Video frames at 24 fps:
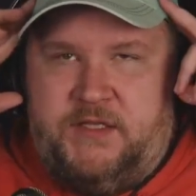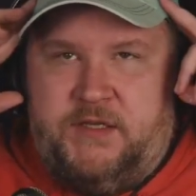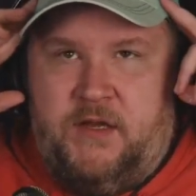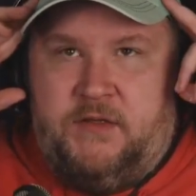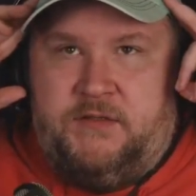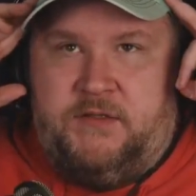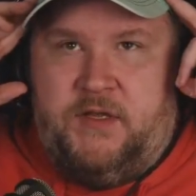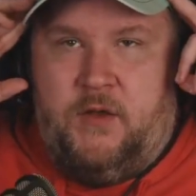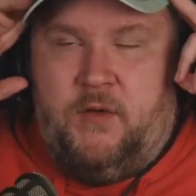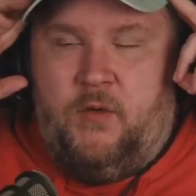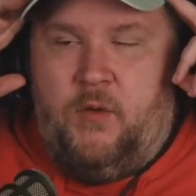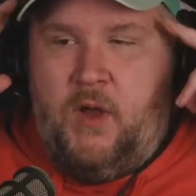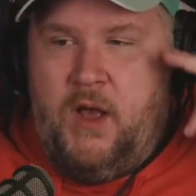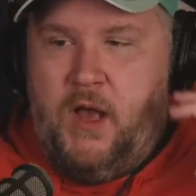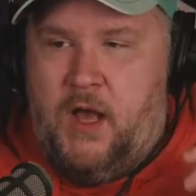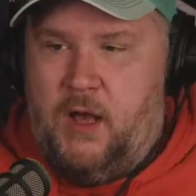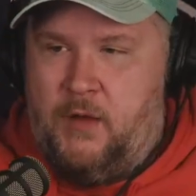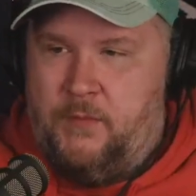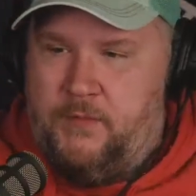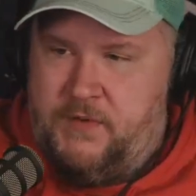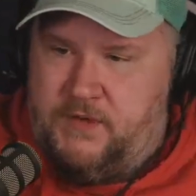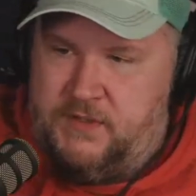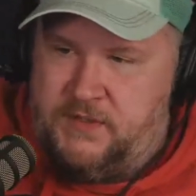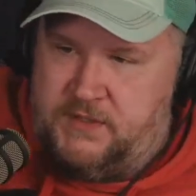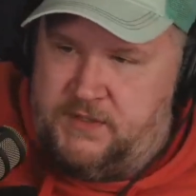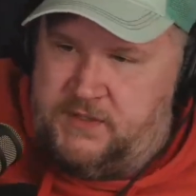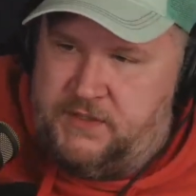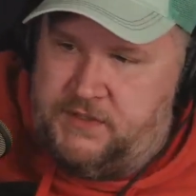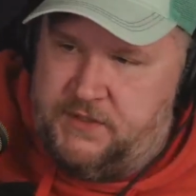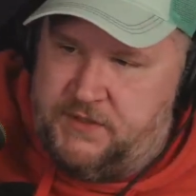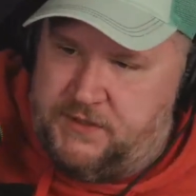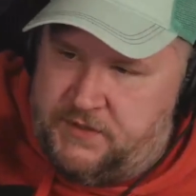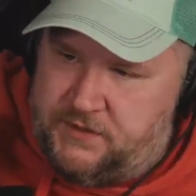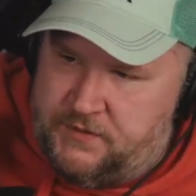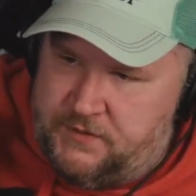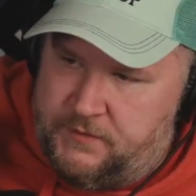I was like, well, this
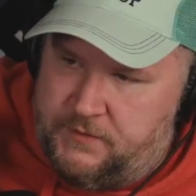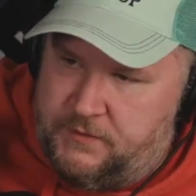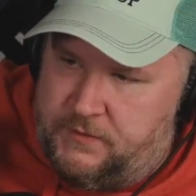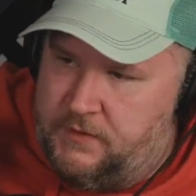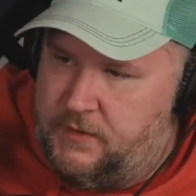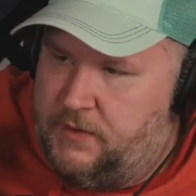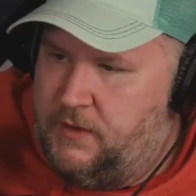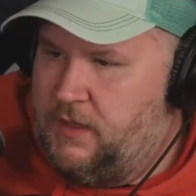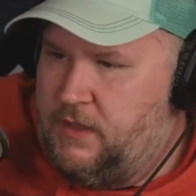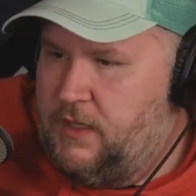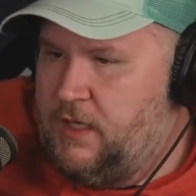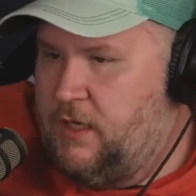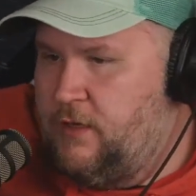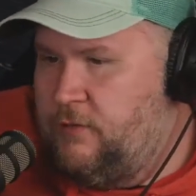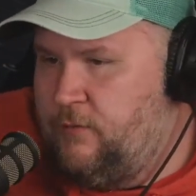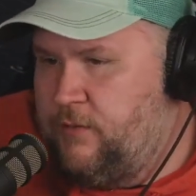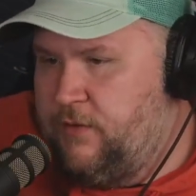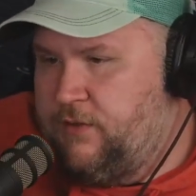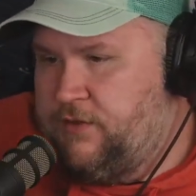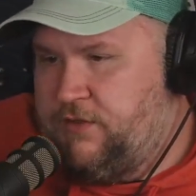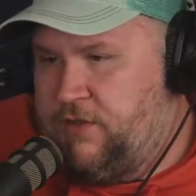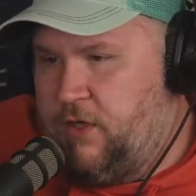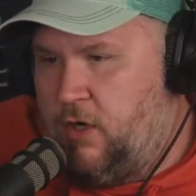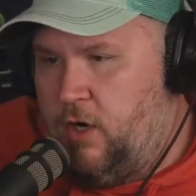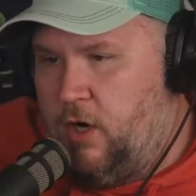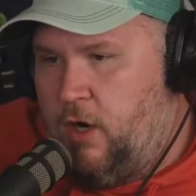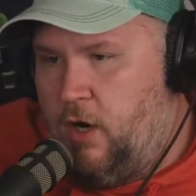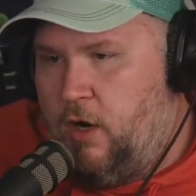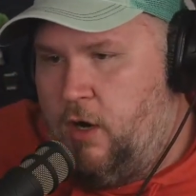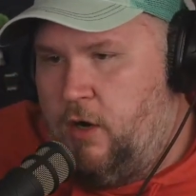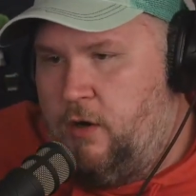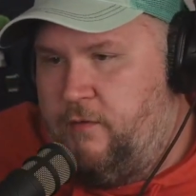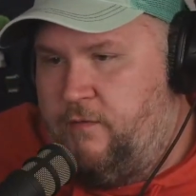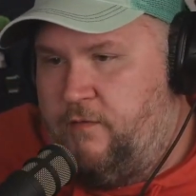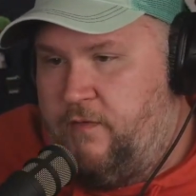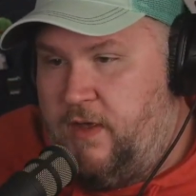is in reserve